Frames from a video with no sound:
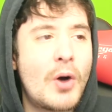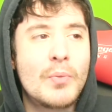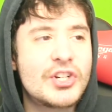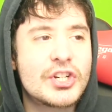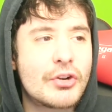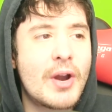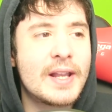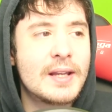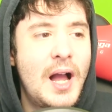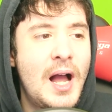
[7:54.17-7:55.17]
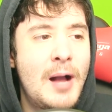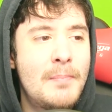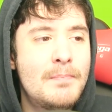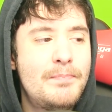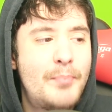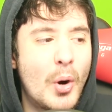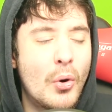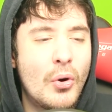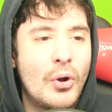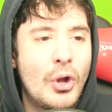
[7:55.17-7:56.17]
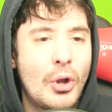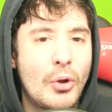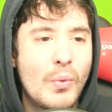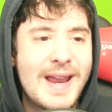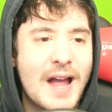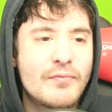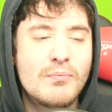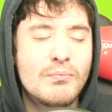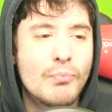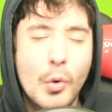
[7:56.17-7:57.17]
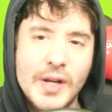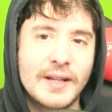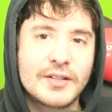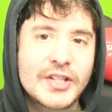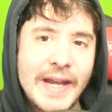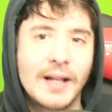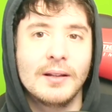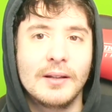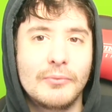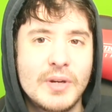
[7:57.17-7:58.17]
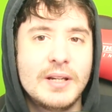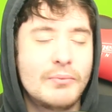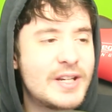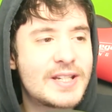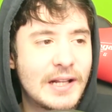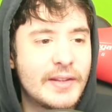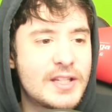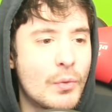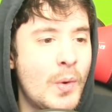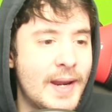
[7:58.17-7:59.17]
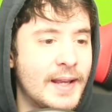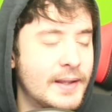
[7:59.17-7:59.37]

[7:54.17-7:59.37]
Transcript: 1, which is great. But we haven't won it still. We still need to win